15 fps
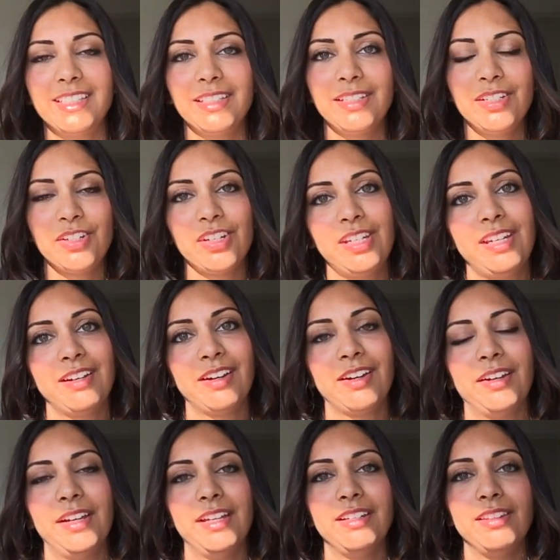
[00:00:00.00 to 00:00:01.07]
Alisha
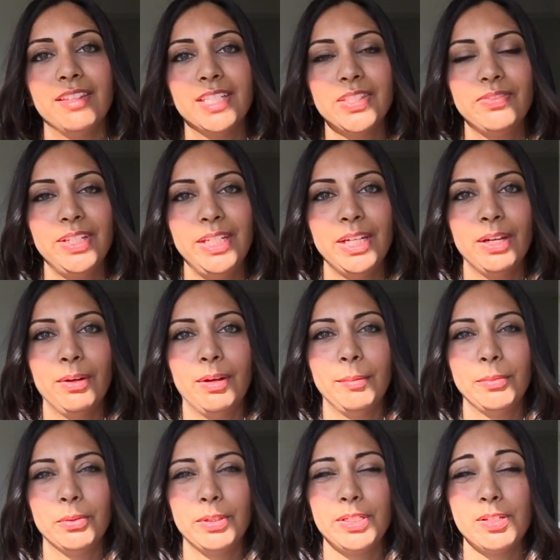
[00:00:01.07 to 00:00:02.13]
here, and in this video I'm
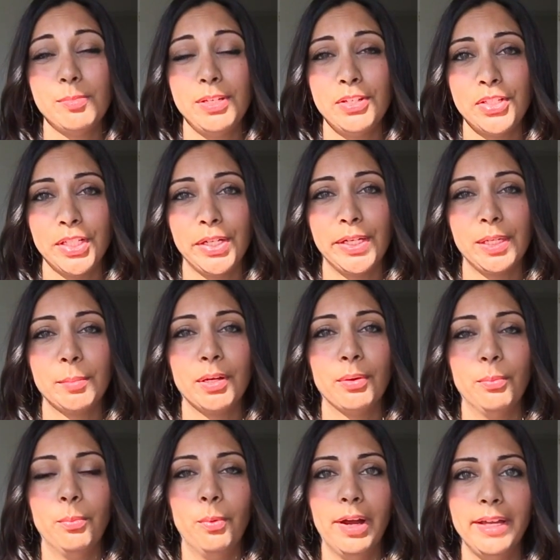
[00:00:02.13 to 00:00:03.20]
going to be sharing about
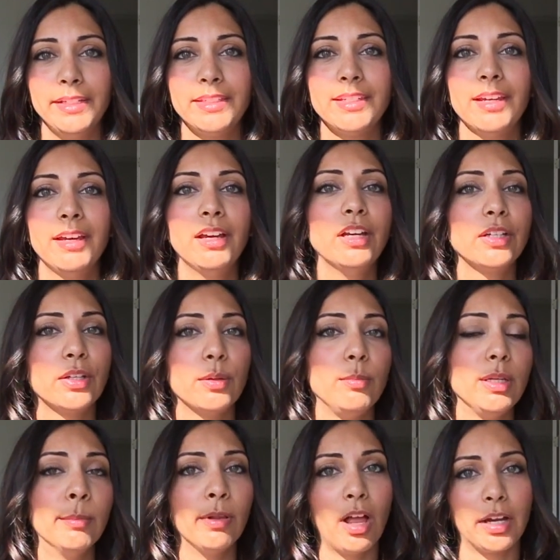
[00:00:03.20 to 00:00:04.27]
what could
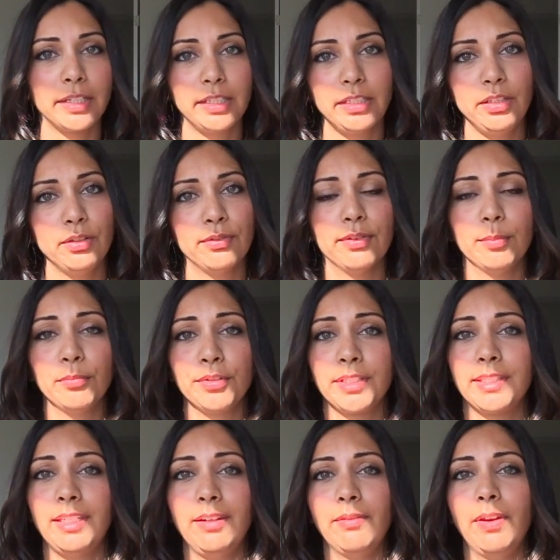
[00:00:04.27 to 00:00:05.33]
be blocking you from
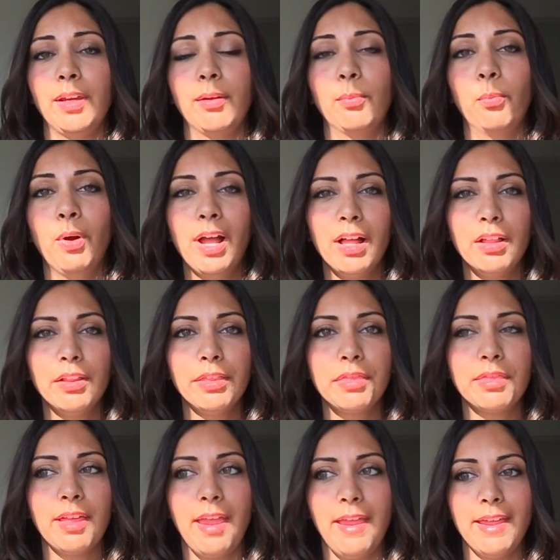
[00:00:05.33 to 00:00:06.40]
receiving
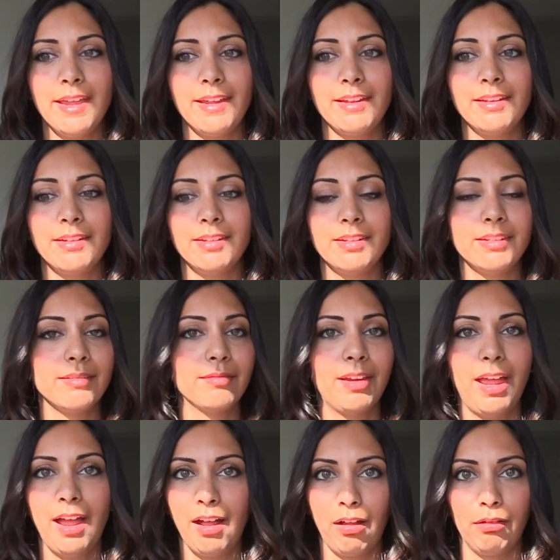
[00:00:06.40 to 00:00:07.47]
wealth and
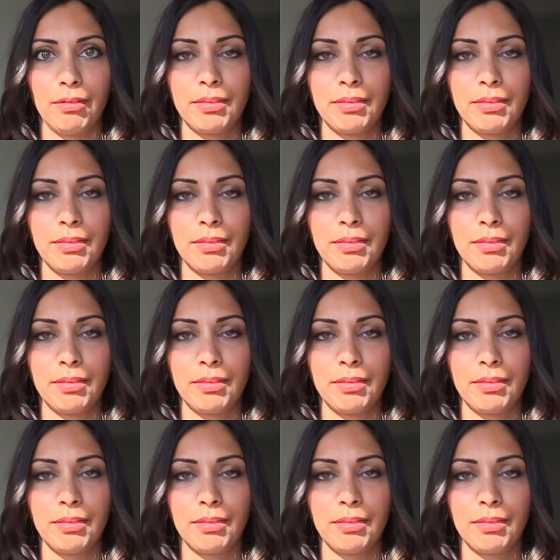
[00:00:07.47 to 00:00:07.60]
health,